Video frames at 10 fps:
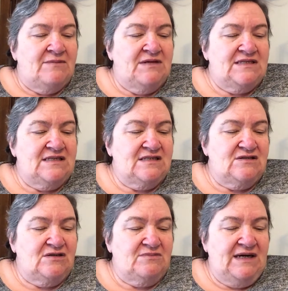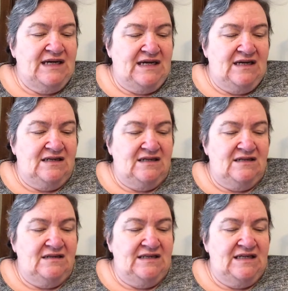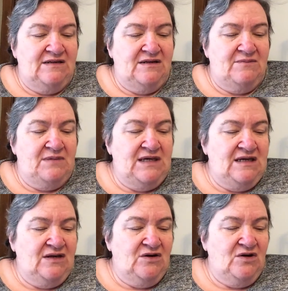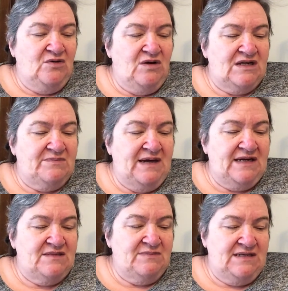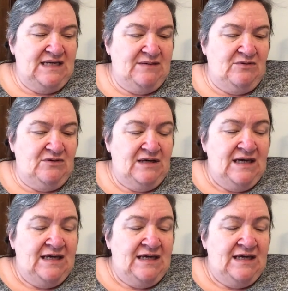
Mrs. took my hand, then me and her walked back to my table.